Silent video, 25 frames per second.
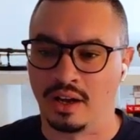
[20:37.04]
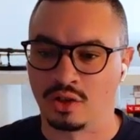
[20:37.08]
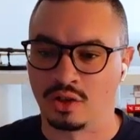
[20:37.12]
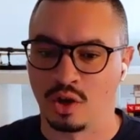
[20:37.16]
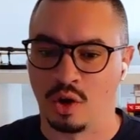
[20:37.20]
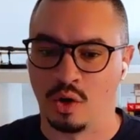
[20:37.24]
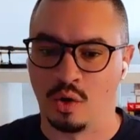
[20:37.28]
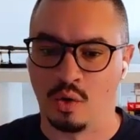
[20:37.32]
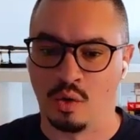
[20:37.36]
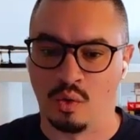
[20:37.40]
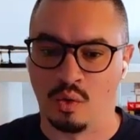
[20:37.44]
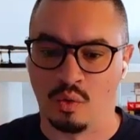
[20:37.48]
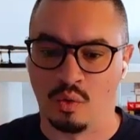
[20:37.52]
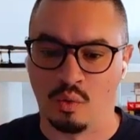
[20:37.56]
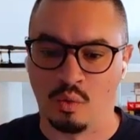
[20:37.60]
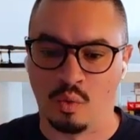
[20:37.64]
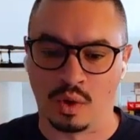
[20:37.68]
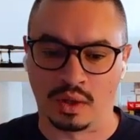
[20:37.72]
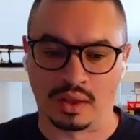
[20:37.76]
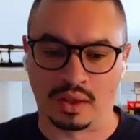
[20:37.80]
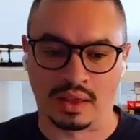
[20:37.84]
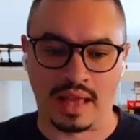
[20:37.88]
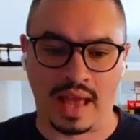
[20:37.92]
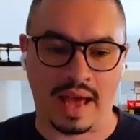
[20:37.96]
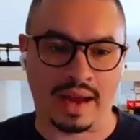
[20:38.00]
So
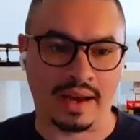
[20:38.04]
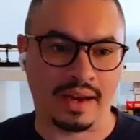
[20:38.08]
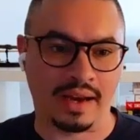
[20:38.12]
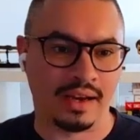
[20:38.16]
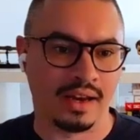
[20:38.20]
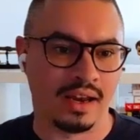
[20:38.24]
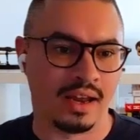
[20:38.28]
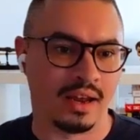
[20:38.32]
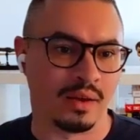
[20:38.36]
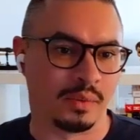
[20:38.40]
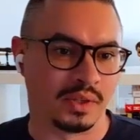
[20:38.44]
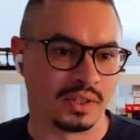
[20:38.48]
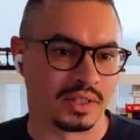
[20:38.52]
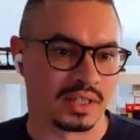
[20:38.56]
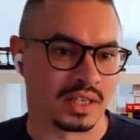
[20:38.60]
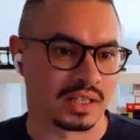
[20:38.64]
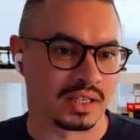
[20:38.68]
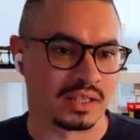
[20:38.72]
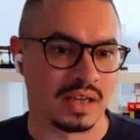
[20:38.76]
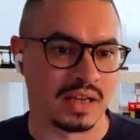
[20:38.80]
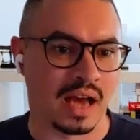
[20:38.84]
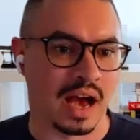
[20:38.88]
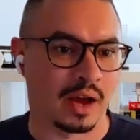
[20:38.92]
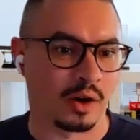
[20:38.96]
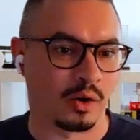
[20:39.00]
what that enables
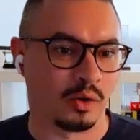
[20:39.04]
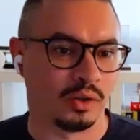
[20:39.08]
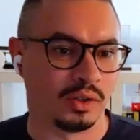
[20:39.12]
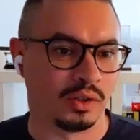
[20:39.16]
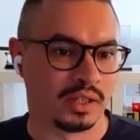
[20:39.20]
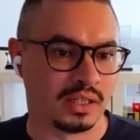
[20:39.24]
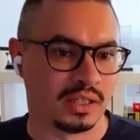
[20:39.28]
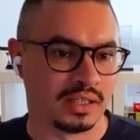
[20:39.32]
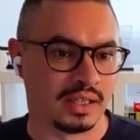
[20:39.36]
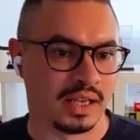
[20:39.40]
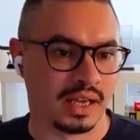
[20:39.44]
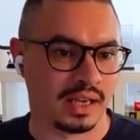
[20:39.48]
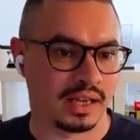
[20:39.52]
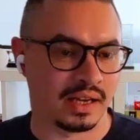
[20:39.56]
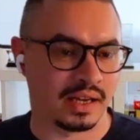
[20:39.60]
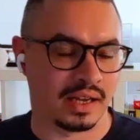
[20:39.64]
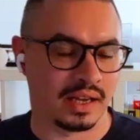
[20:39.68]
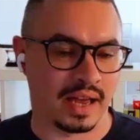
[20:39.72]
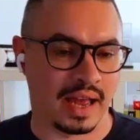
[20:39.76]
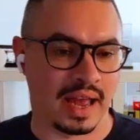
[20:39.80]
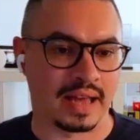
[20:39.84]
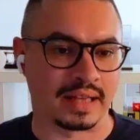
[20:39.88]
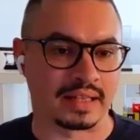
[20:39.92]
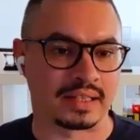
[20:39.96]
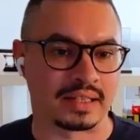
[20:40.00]
is not only data
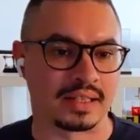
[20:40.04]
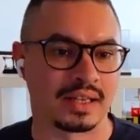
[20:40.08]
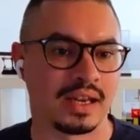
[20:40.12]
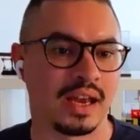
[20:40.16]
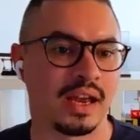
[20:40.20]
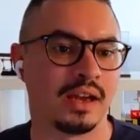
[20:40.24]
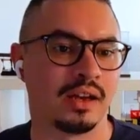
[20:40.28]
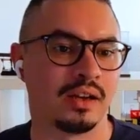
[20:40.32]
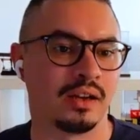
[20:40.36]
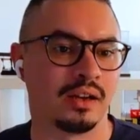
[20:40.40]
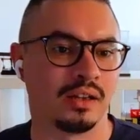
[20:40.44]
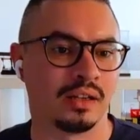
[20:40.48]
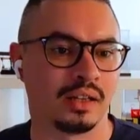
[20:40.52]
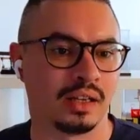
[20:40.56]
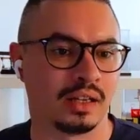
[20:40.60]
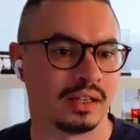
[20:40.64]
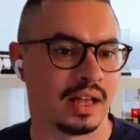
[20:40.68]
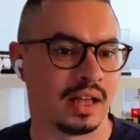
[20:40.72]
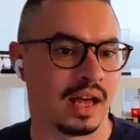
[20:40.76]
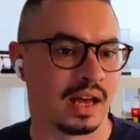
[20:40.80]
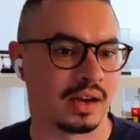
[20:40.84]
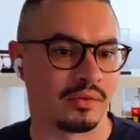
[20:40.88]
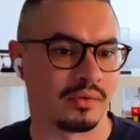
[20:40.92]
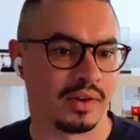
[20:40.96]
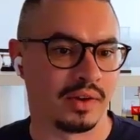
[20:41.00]
at scale, a
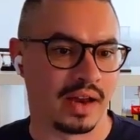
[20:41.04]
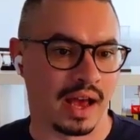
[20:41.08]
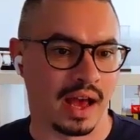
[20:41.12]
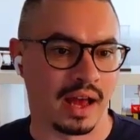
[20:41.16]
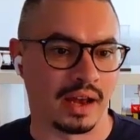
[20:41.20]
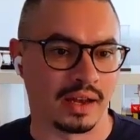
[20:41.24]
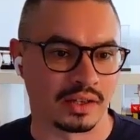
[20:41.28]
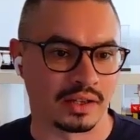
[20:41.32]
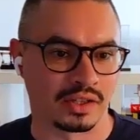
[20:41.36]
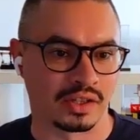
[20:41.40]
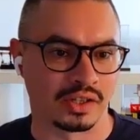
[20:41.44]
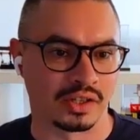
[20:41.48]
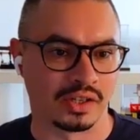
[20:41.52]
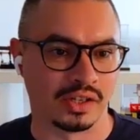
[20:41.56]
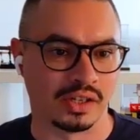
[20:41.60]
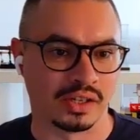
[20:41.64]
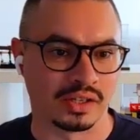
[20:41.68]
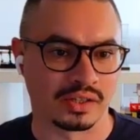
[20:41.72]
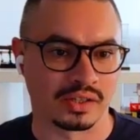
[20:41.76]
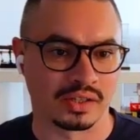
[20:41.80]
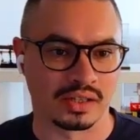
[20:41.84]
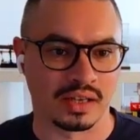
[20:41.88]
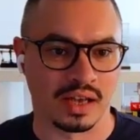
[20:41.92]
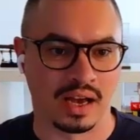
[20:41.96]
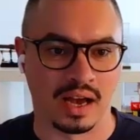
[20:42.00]
lot of
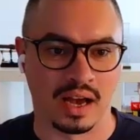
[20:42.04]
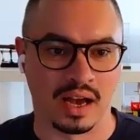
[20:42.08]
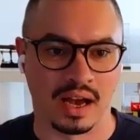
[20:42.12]
analysis.